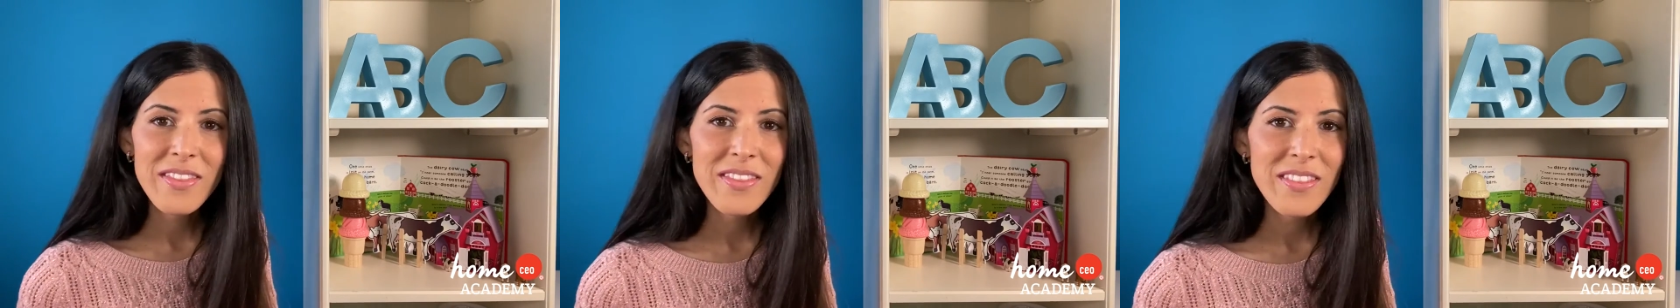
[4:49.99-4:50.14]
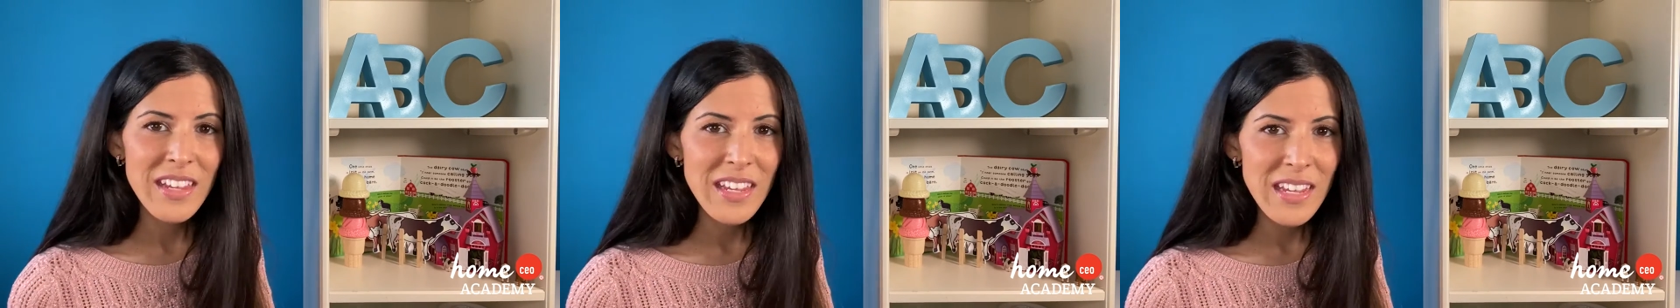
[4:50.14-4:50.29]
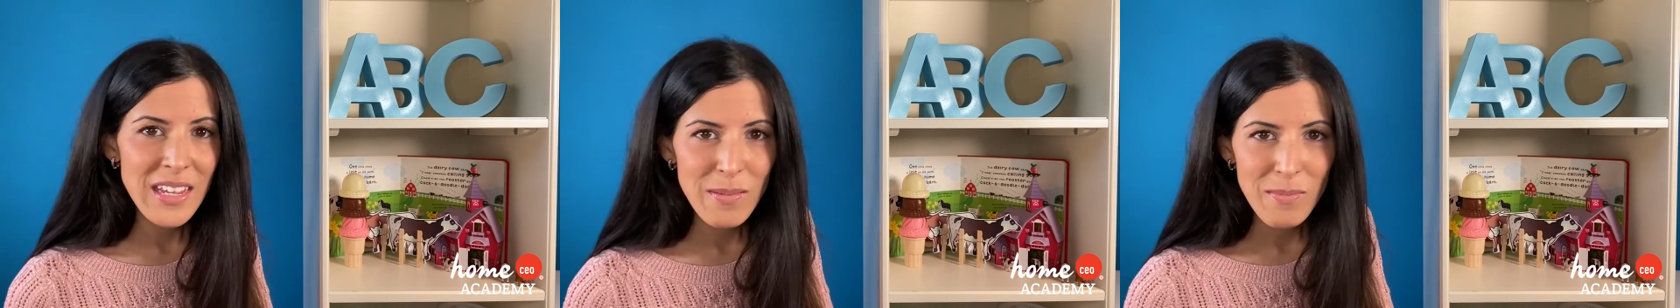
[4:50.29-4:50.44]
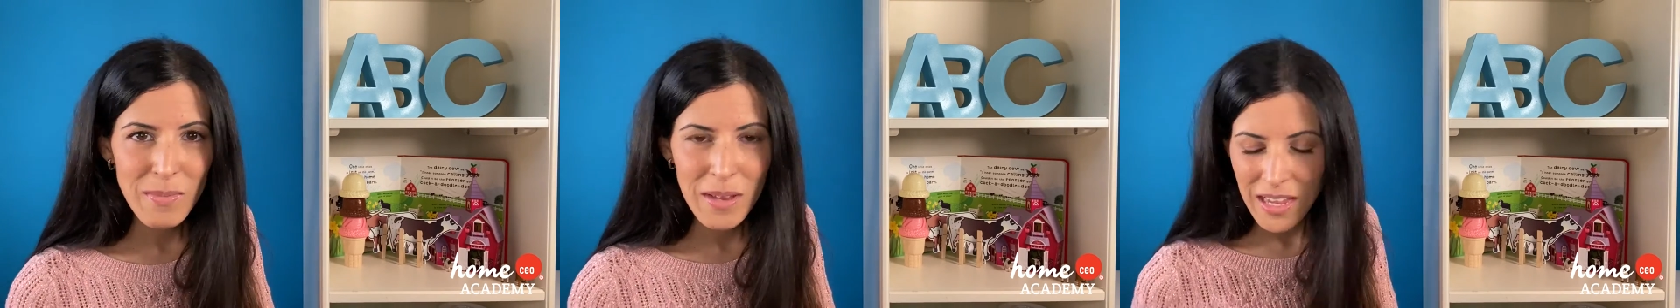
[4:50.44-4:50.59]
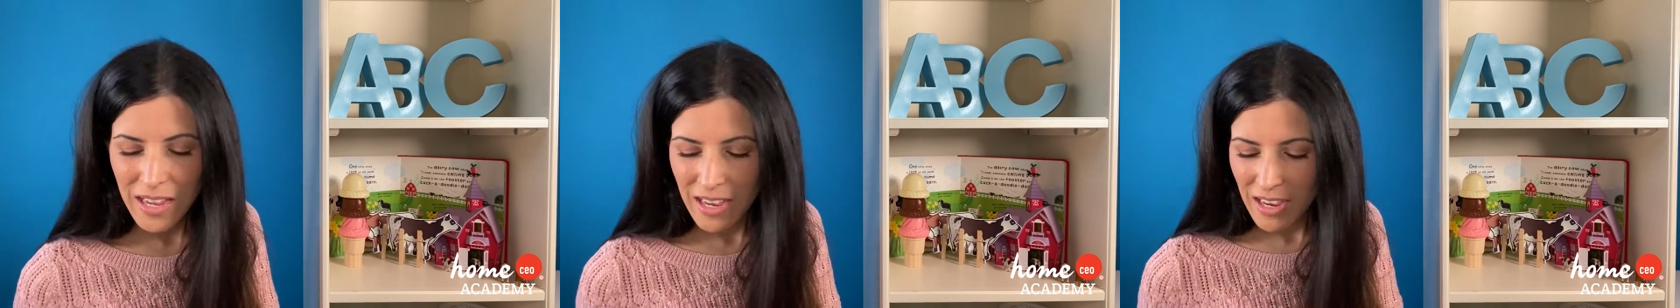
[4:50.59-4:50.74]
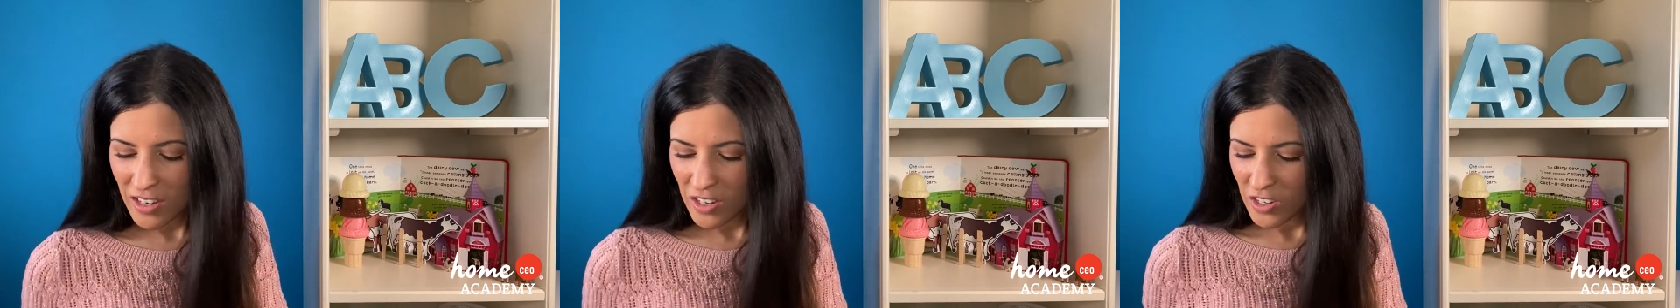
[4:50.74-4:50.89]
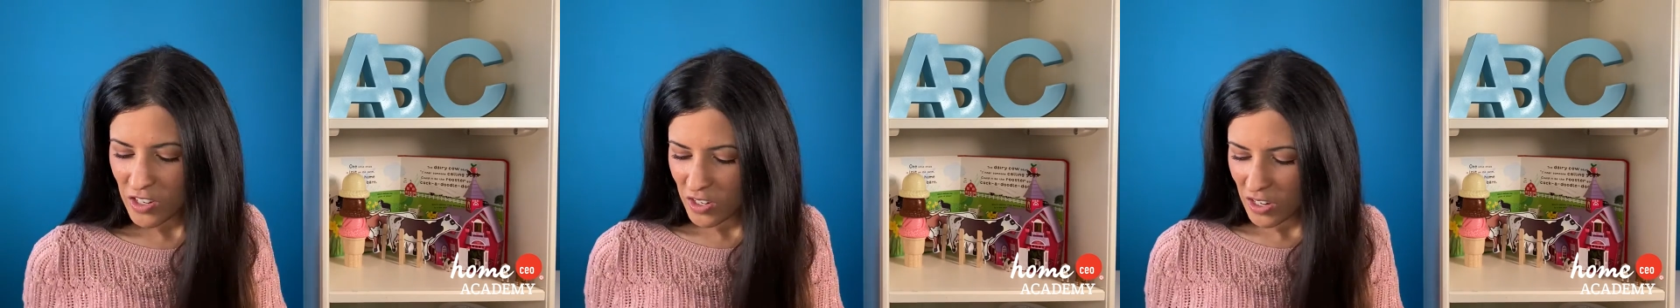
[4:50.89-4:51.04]
theme
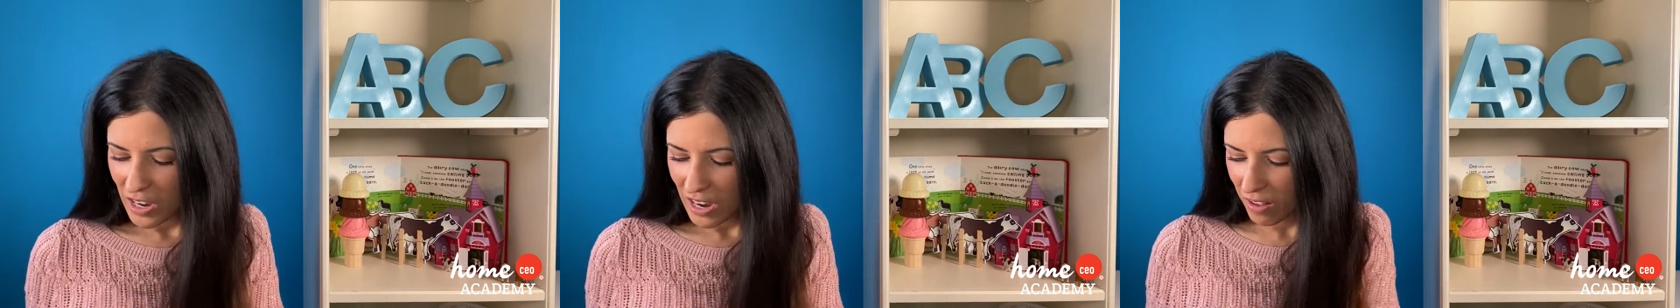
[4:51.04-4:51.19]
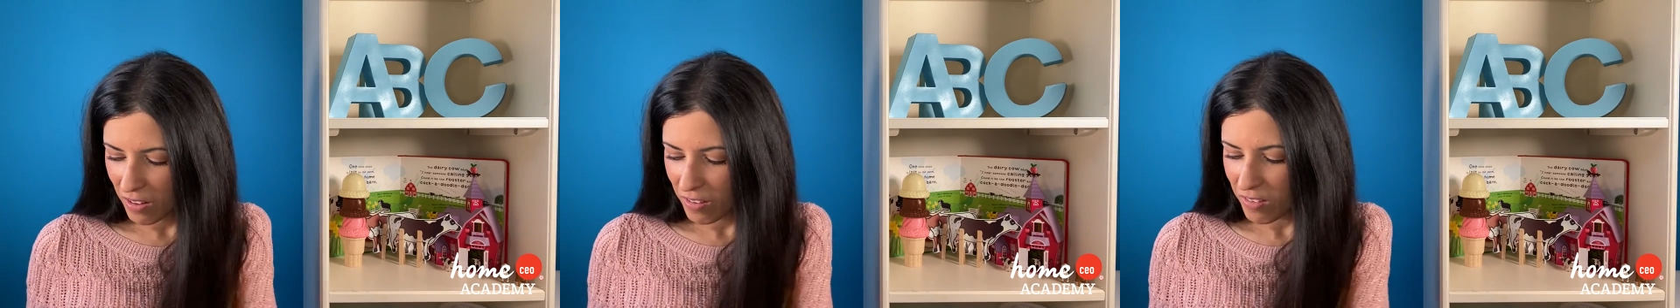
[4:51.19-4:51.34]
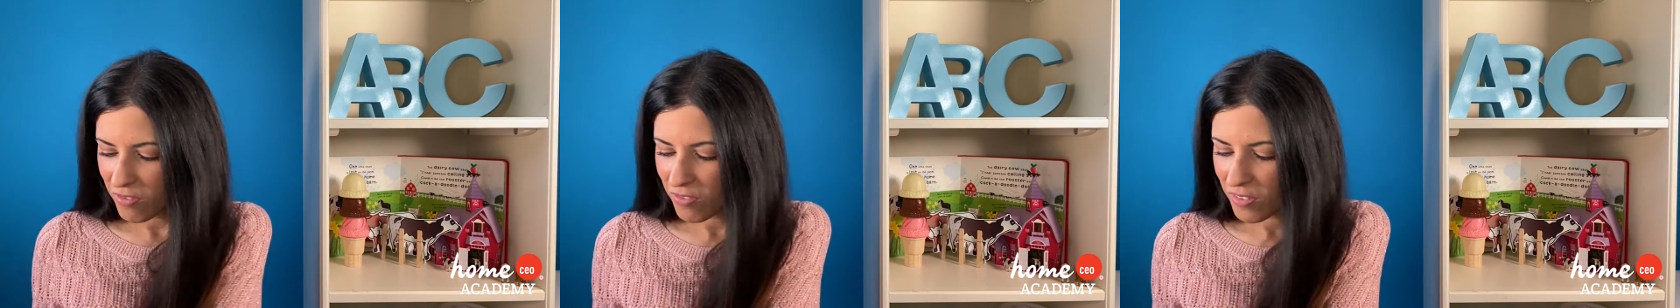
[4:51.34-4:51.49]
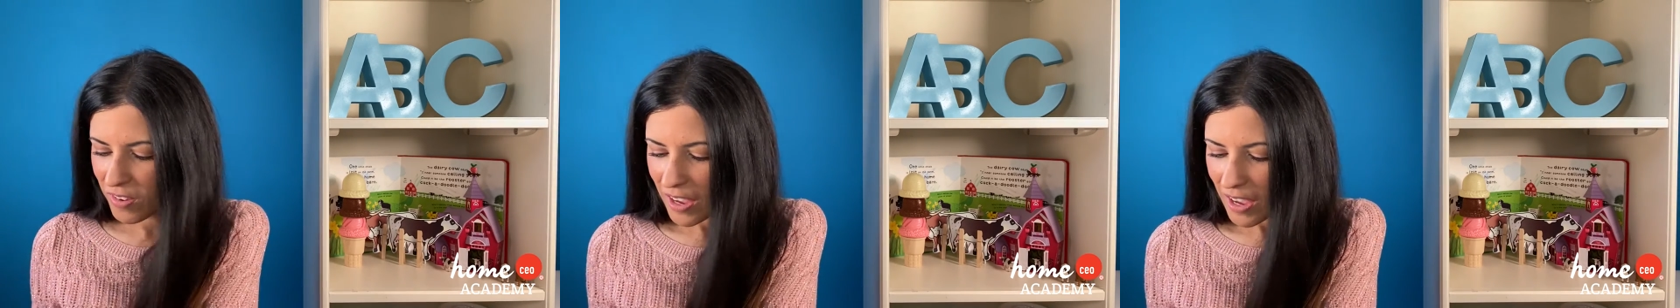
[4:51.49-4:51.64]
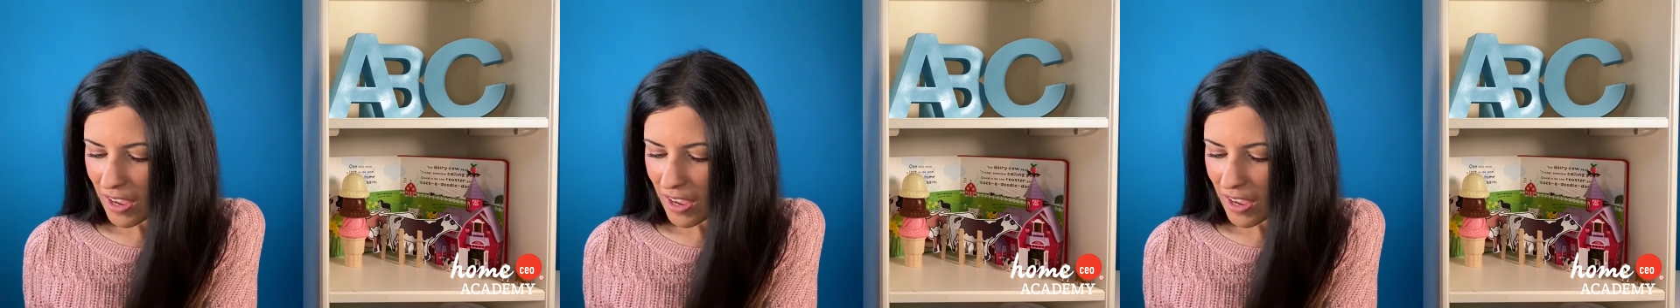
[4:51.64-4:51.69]
shelf.